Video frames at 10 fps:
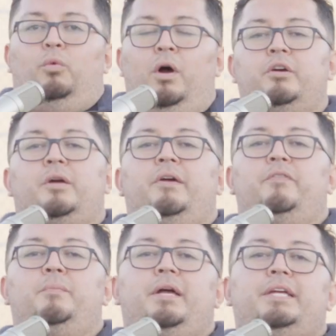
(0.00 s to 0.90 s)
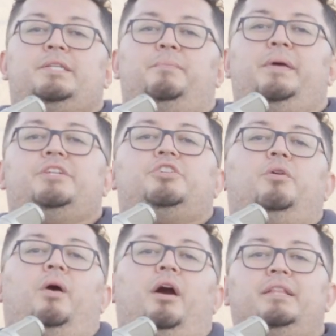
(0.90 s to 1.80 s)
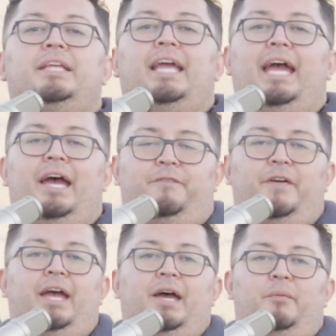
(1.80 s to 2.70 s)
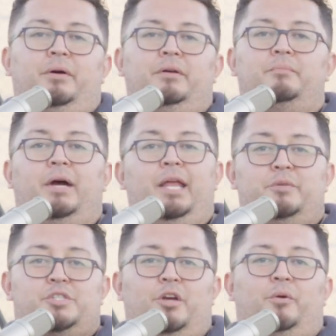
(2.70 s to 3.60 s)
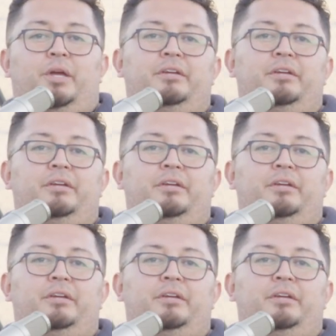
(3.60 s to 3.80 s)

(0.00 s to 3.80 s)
Welcome, everybody, to Big Show on the FM. My name is Joey.